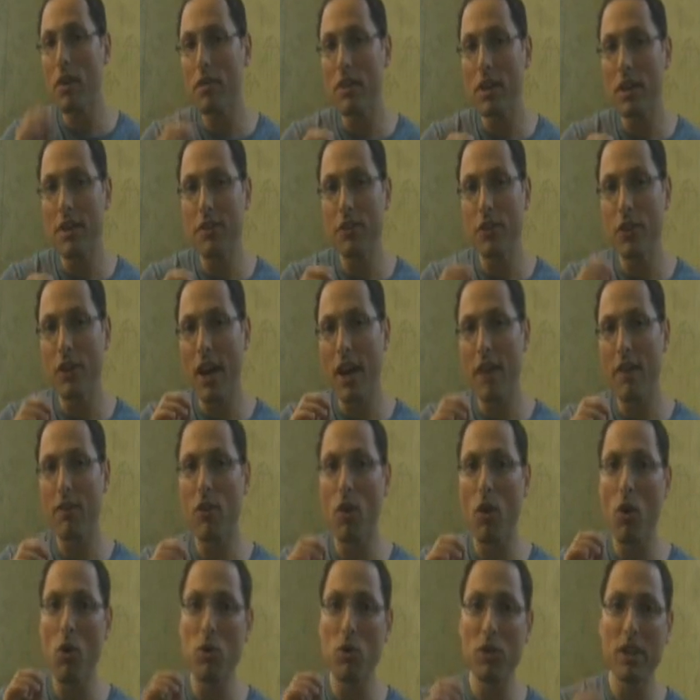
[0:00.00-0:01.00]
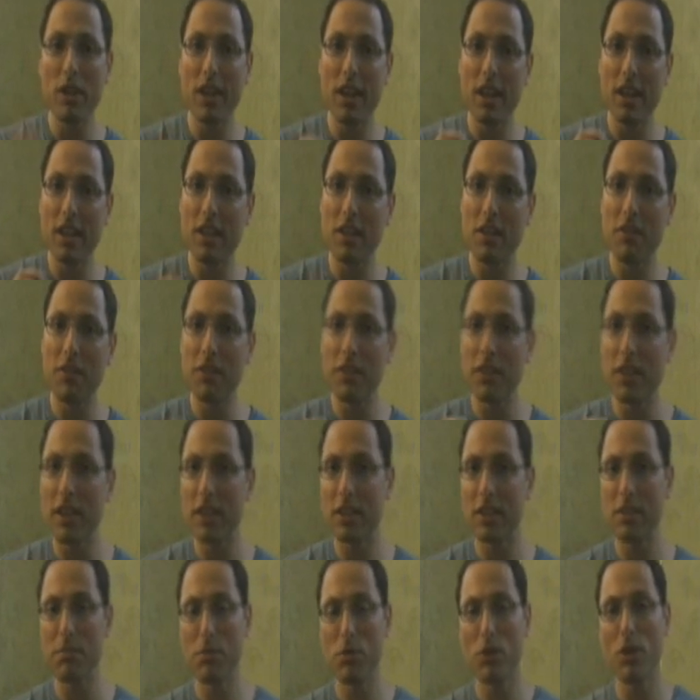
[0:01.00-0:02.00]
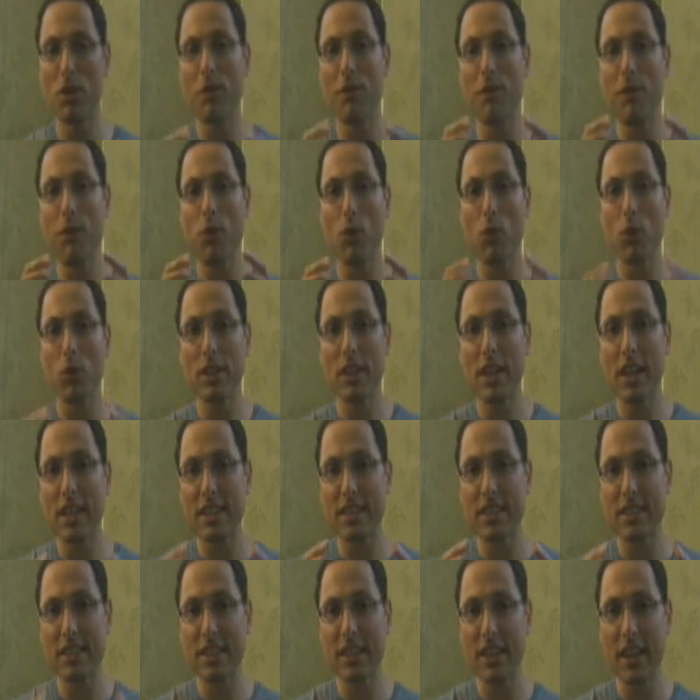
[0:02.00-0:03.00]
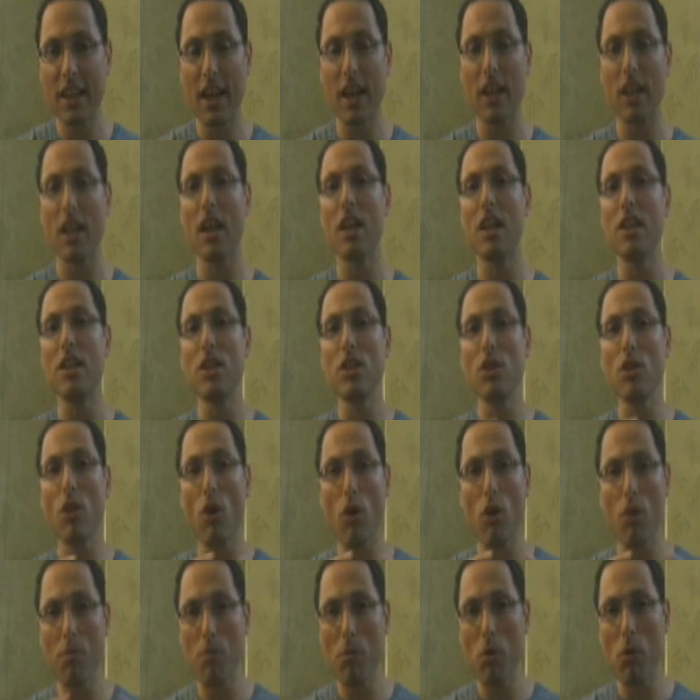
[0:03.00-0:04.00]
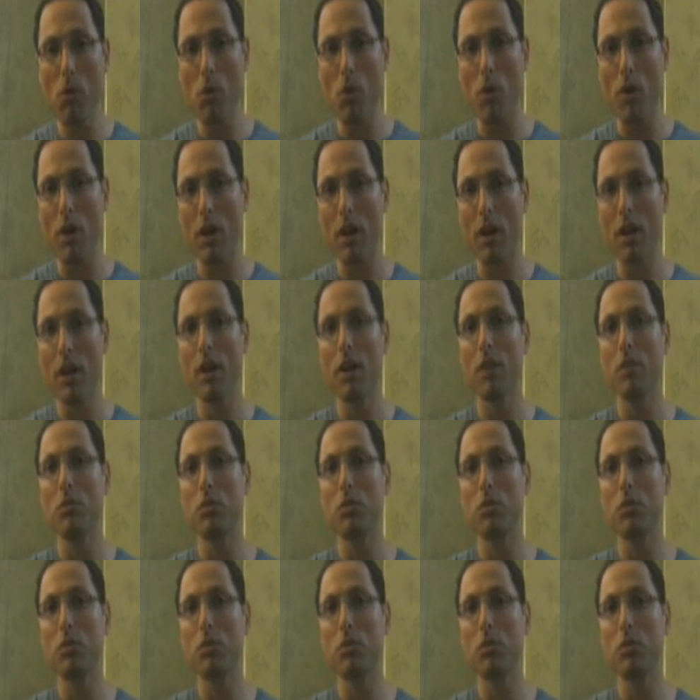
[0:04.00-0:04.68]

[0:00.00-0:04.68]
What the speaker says: However, if you have only enough flexibility for that skill and no more,